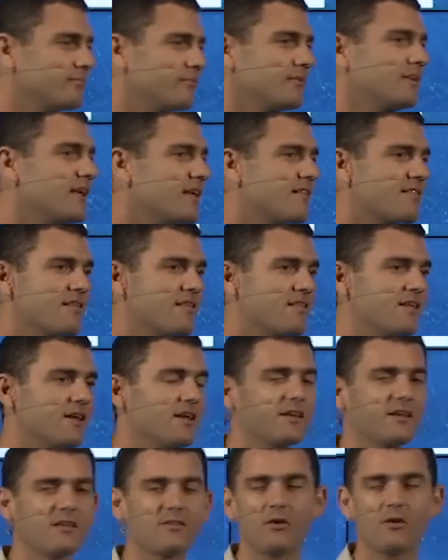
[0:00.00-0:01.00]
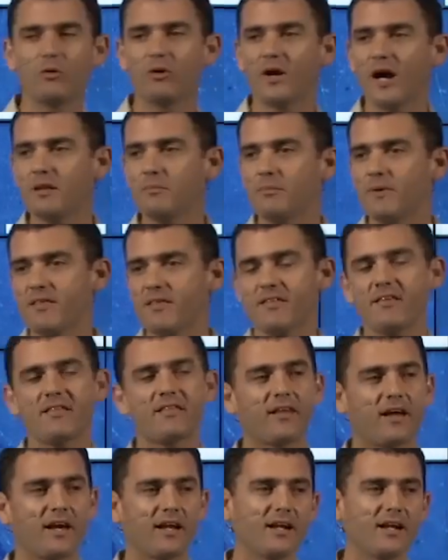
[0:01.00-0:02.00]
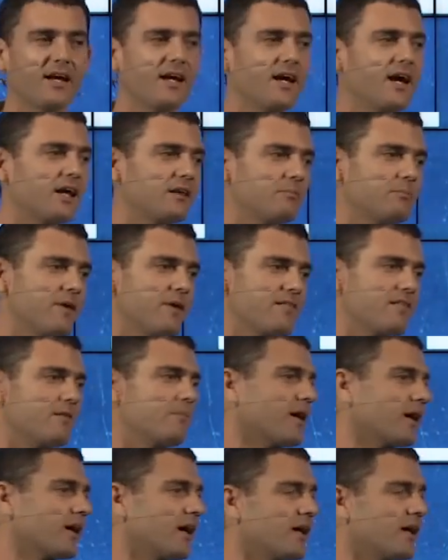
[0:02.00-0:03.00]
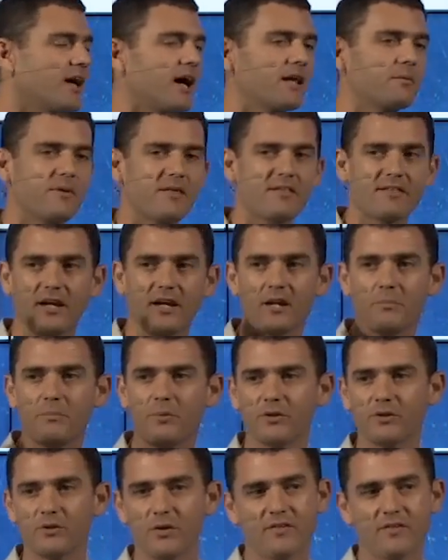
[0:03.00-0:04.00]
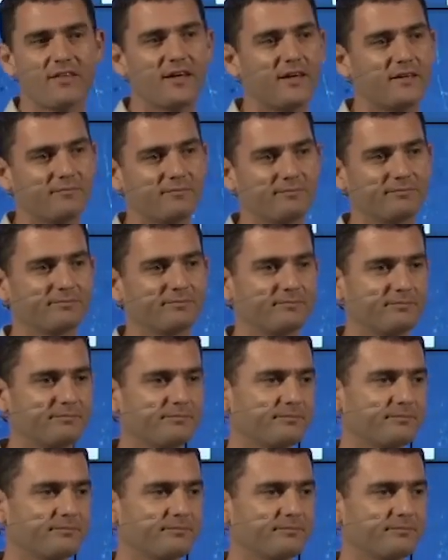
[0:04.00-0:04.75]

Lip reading: This is it. So God bless Israel, God bless America, God bless Turning Point USA.